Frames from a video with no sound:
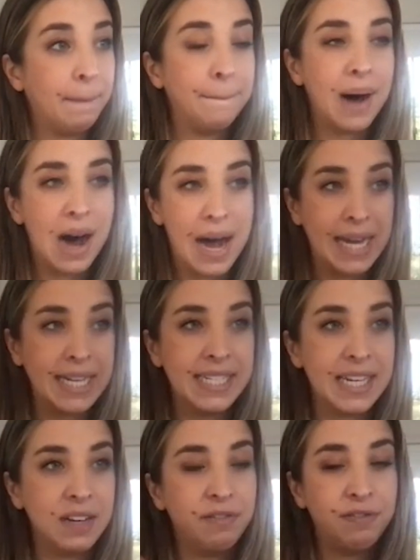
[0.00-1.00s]

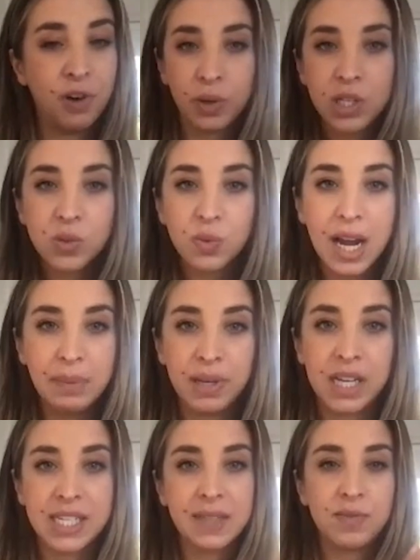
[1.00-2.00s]
mind and focus
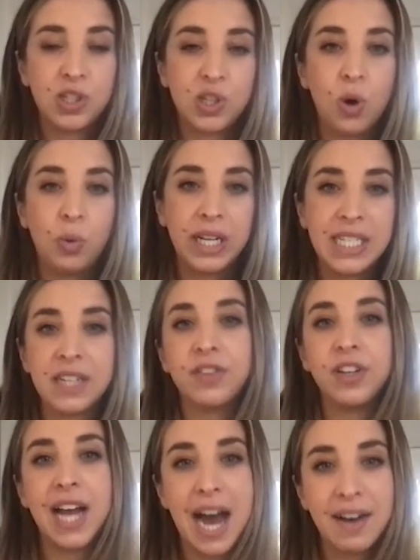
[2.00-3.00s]
right because I have so many different